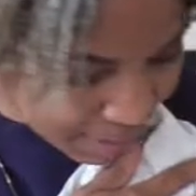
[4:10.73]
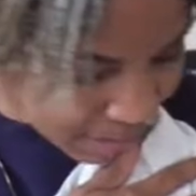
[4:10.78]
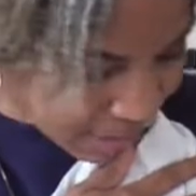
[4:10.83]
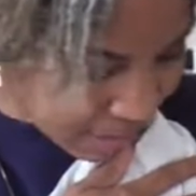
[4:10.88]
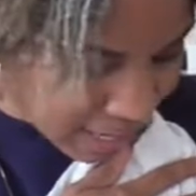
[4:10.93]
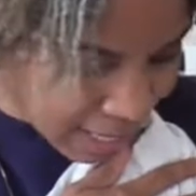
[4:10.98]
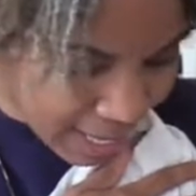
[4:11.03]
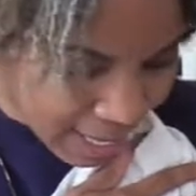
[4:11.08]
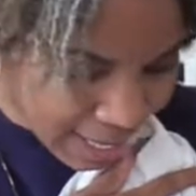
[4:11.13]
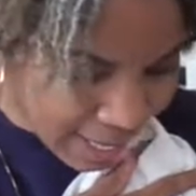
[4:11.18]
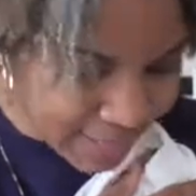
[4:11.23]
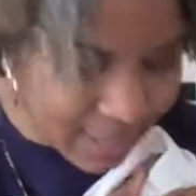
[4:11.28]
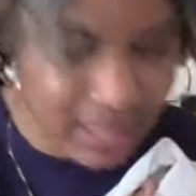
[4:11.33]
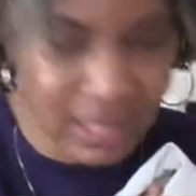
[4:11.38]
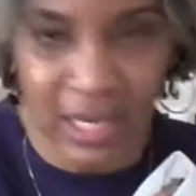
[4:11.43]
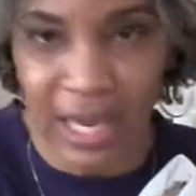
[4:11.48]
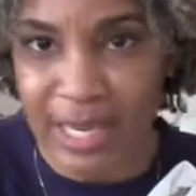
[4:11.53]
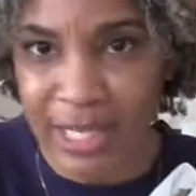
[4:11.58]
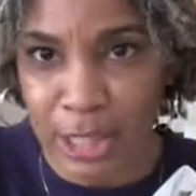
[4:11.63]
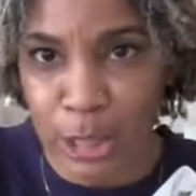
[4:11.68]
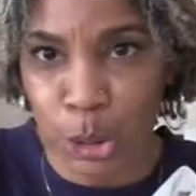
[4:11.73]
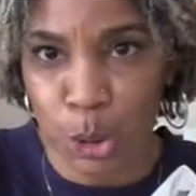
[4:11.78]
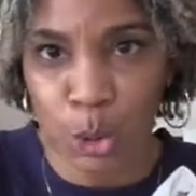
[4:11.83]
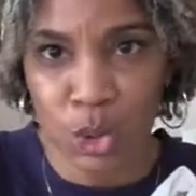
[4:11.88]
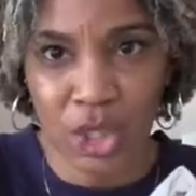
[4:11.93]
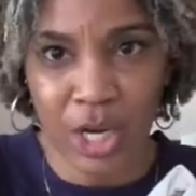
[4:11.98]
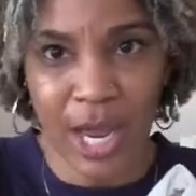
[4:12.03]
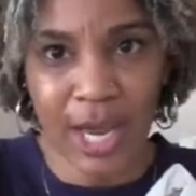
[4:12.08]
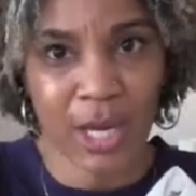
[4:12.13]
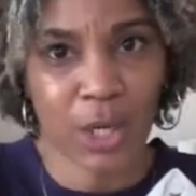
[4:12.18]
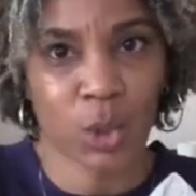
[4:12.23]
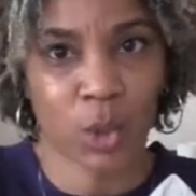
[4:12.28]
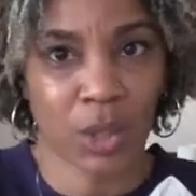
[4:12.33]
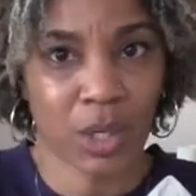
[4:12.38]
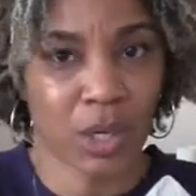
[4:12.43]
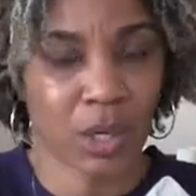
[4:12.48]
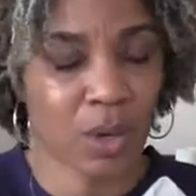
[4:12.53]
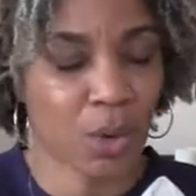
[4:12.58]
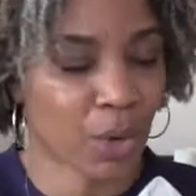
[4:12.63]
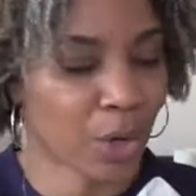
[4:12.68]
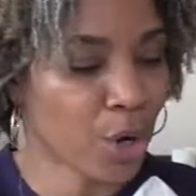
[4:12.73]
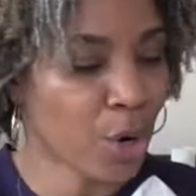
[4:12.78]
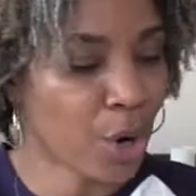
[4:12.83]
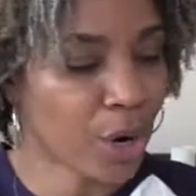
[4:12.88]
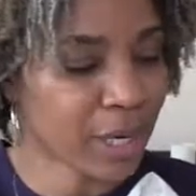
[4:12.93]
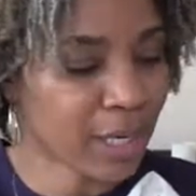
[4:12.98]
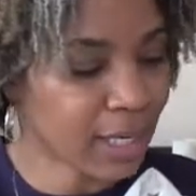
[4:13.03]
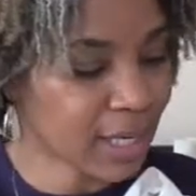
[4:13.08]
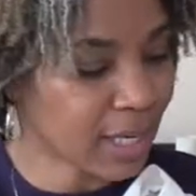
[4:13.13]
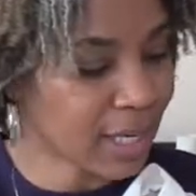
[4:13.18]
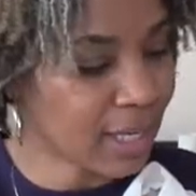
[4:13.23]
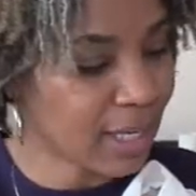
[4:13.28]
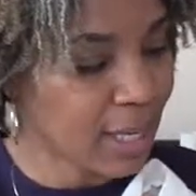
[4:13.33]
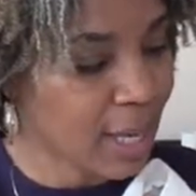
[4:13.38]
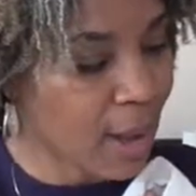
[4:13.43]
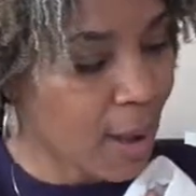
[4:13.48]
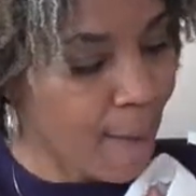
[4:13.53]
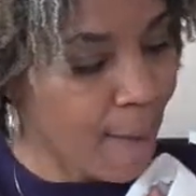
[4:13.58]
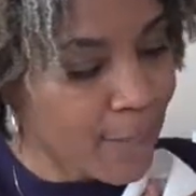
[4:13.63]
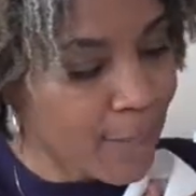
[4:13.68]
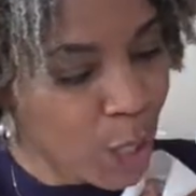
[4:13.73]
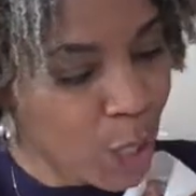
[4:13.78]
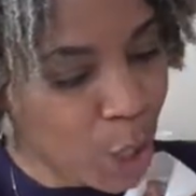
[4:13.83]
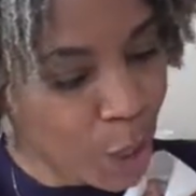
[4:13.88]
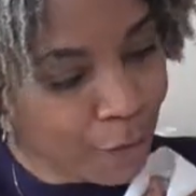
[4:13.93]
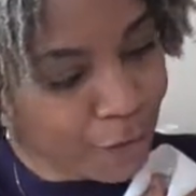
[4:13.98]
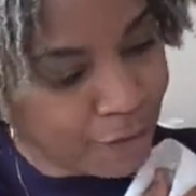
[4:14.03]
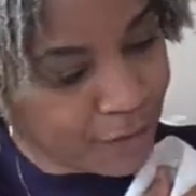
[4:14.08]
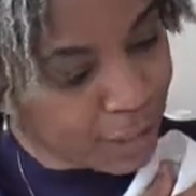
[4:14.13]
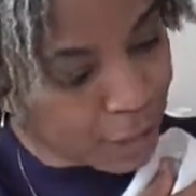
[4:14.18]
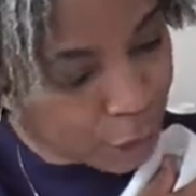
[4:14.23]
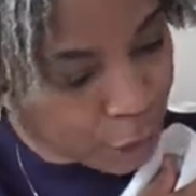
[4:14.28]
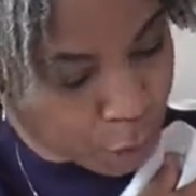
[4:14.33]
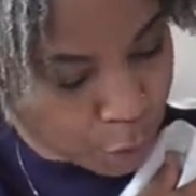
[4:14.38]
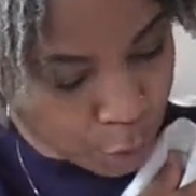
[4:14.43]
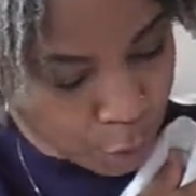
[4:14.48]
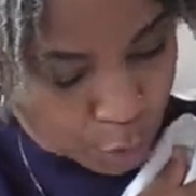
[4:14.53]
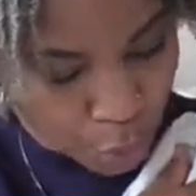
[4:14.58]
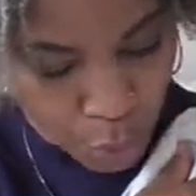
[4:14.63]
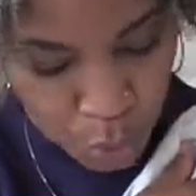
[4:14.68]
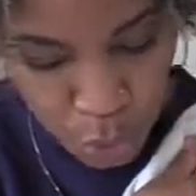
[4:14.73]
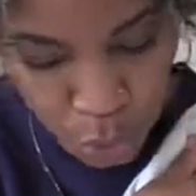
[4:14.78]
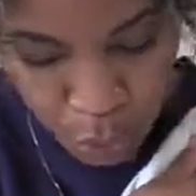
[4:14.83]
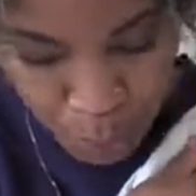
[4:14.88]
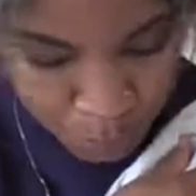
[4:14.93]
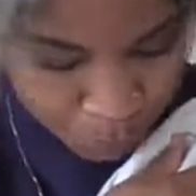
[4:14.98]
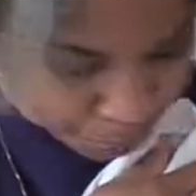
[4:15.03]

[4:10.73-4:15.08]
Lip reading: slides, a nice little jacket or cardigan. Perfect little,